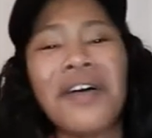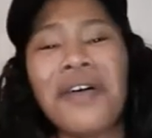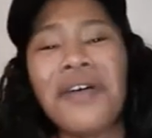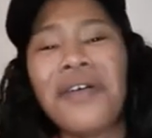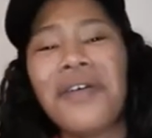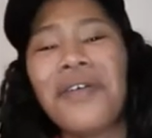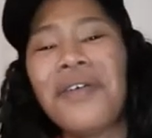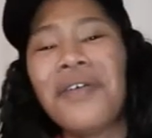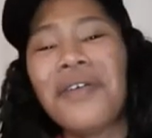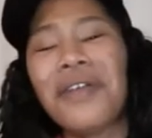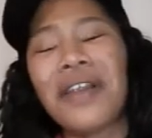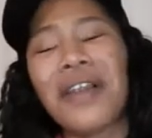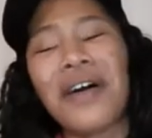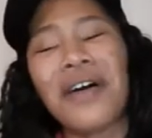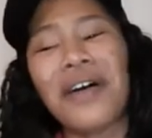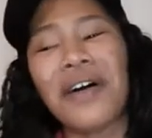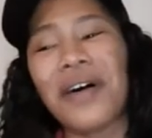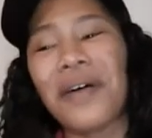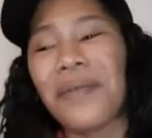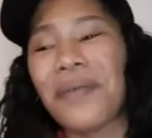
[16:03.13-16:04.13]
Oh
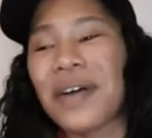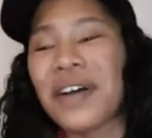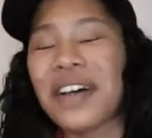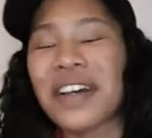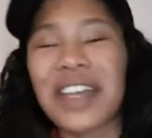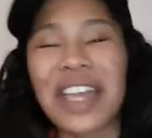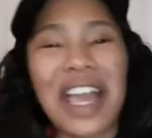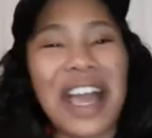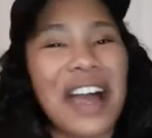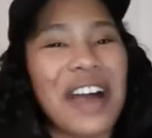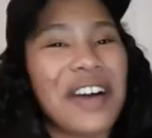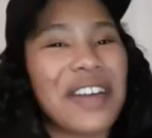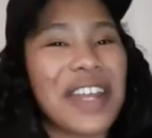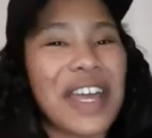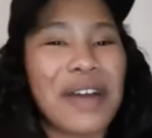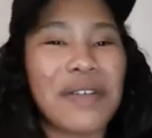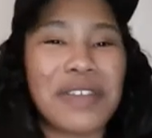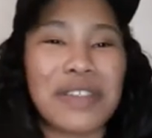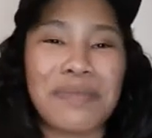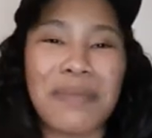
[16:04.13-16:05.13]
Lord. Well, y'all,
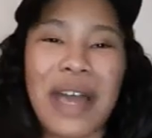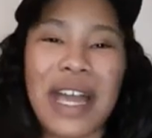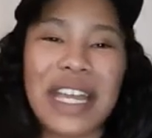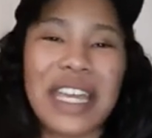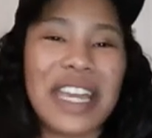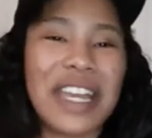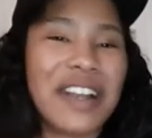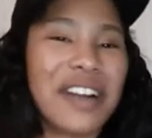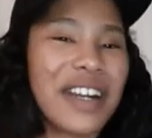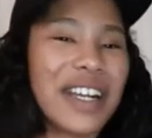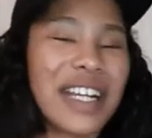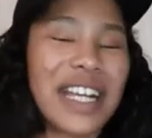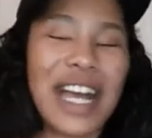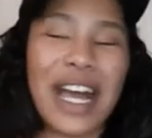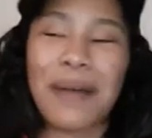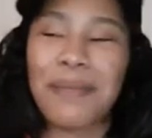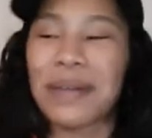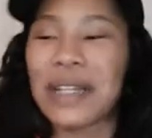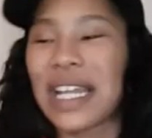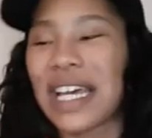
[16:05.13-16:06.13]
that was my Karen
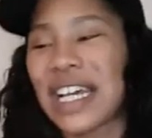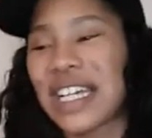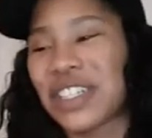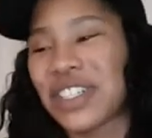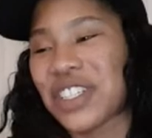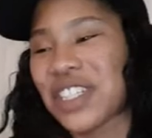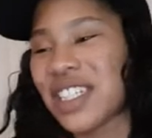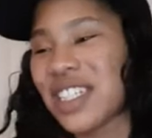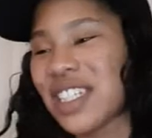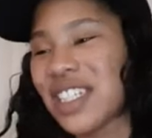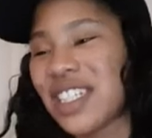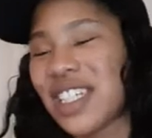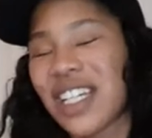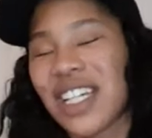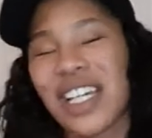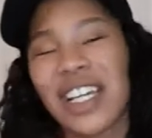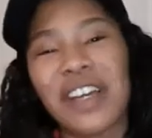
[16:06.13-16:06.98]
compilation.